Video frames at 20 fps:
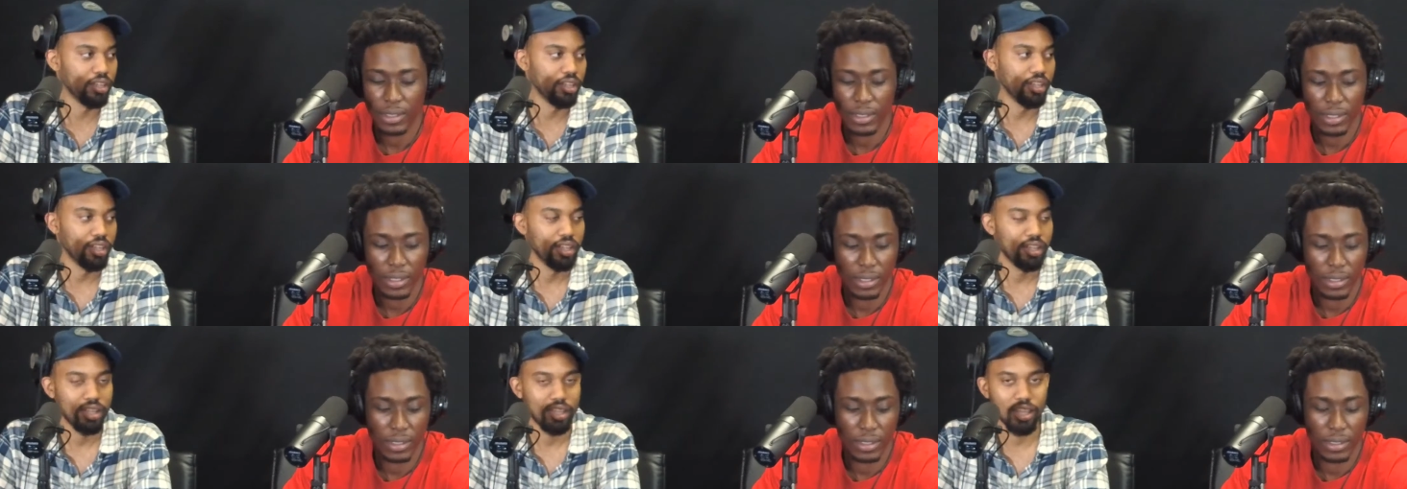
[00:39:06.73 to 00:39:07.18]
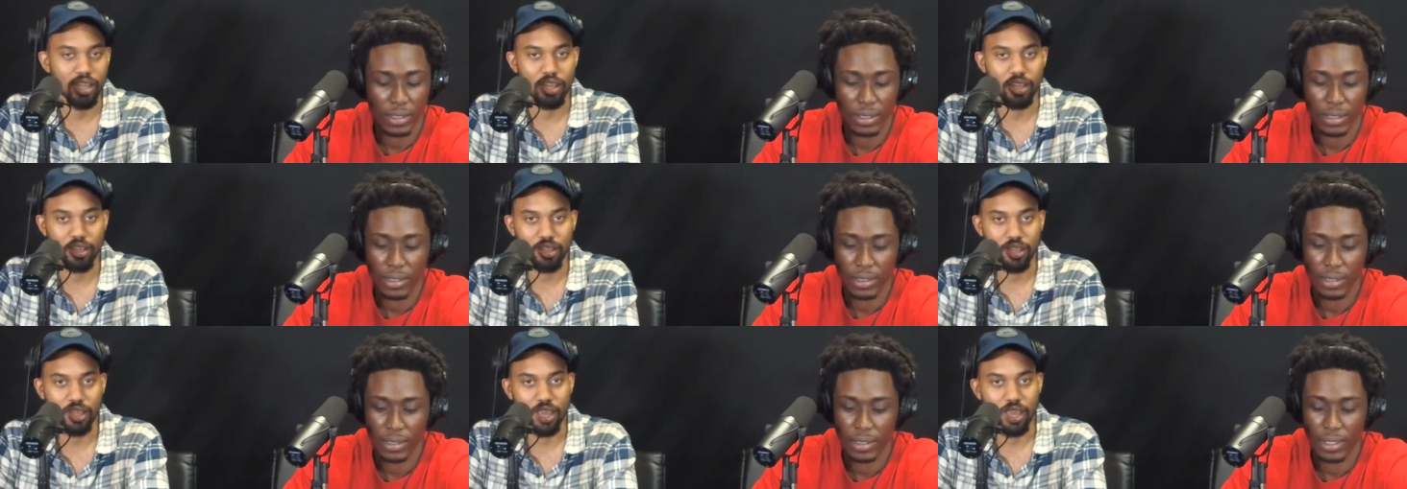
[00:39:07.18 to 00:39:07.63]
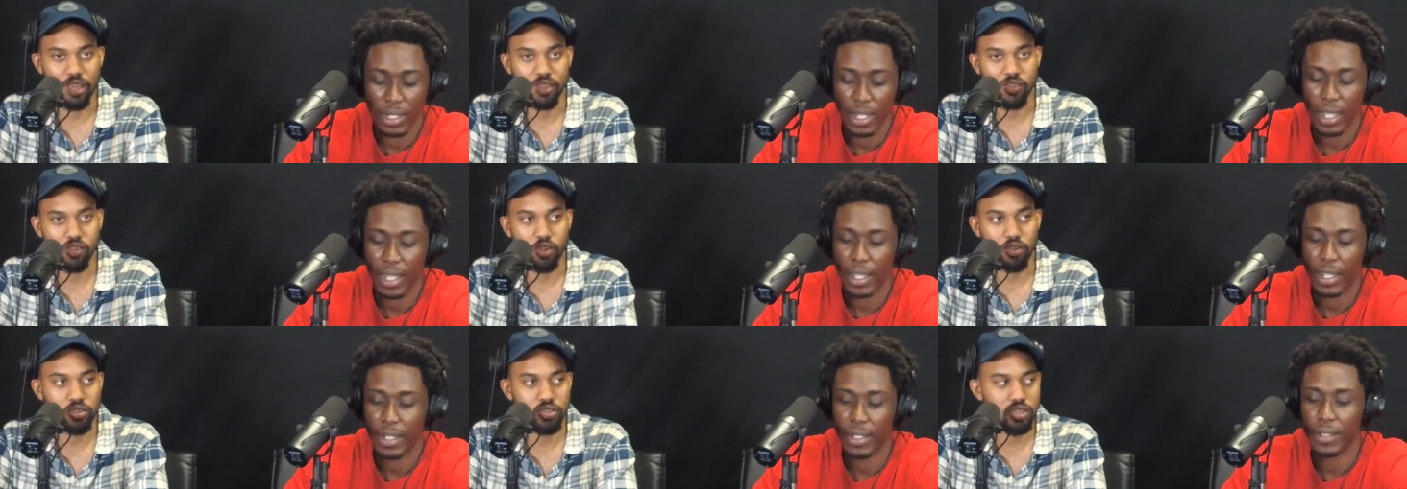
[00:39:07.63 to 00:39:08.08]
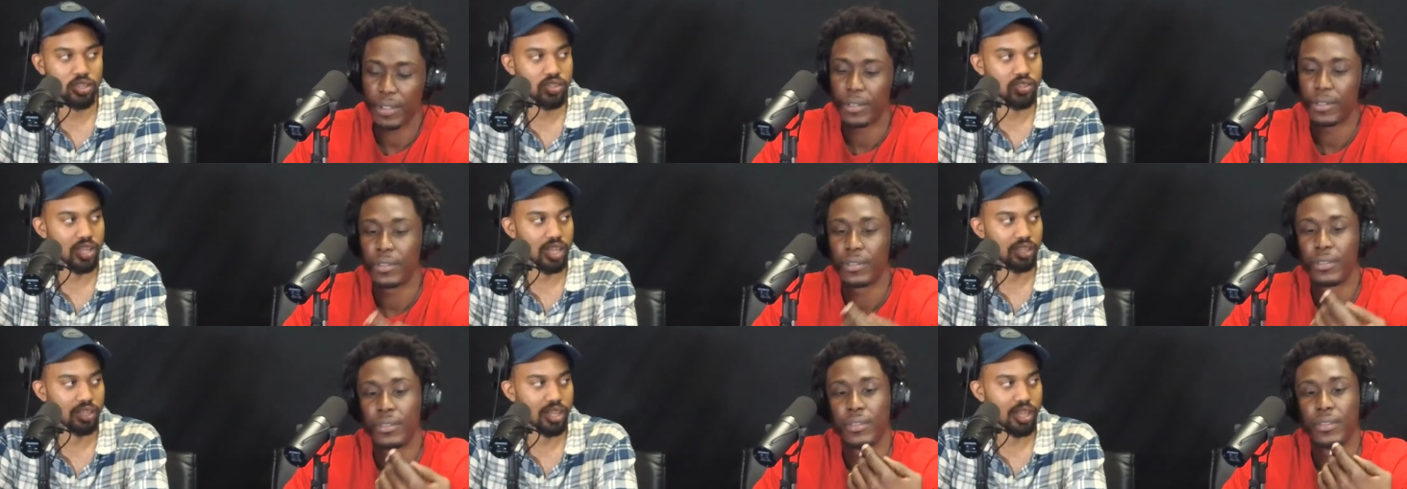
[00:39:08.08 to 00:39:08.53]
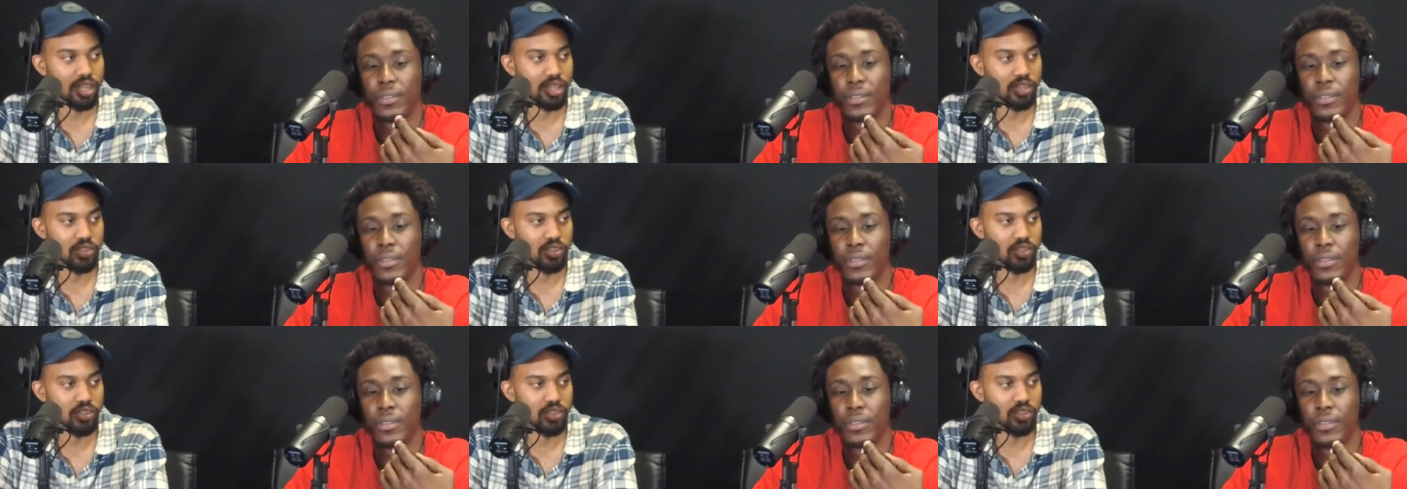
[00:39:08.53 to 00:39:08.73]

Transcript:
Speaker 1: Oh, yeah, yeah, his old right. shit is like that.